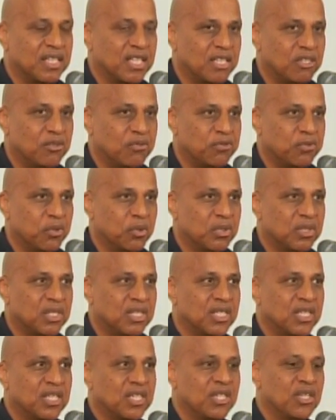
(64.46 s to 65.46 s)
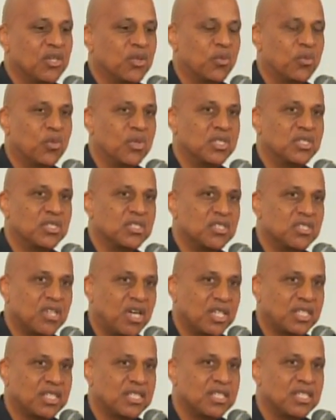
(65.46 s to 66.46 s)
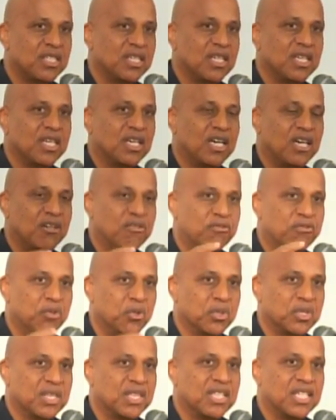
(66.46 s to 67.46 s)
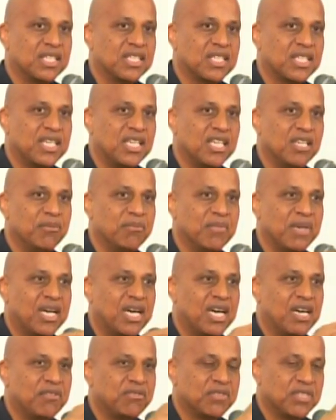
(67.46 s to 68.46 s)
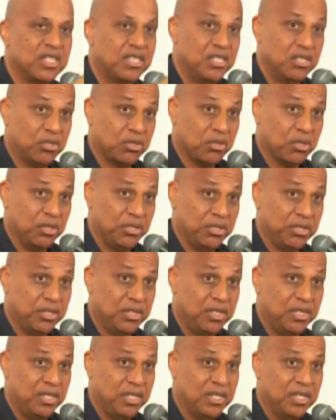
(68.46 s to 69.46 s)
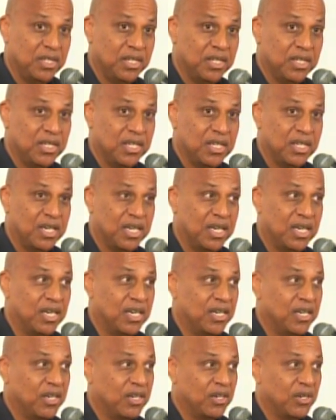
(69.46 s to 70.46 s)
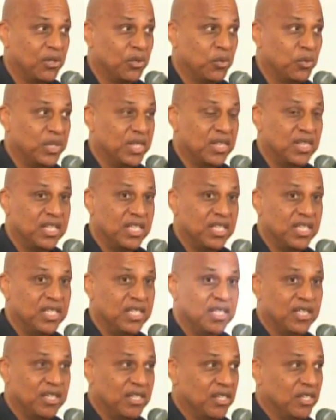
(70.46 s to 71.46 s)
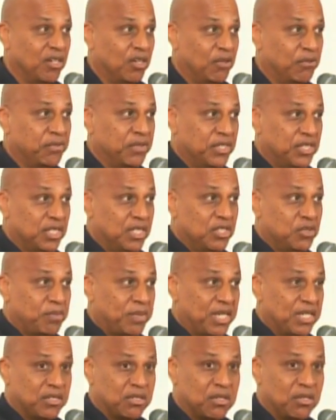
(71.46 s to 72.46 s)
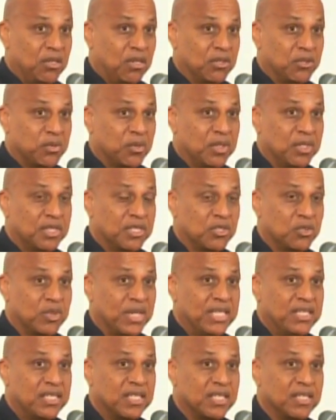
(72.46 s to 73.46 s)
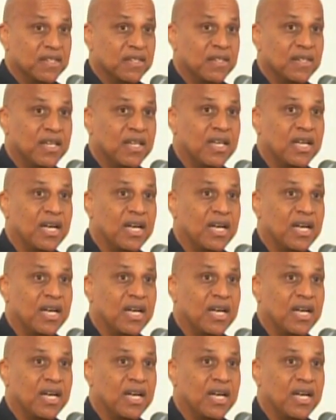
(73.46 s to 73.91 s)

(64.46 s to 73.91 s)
vote was not a vote that came after discussion with the officials. Pastor Longsworth is right here,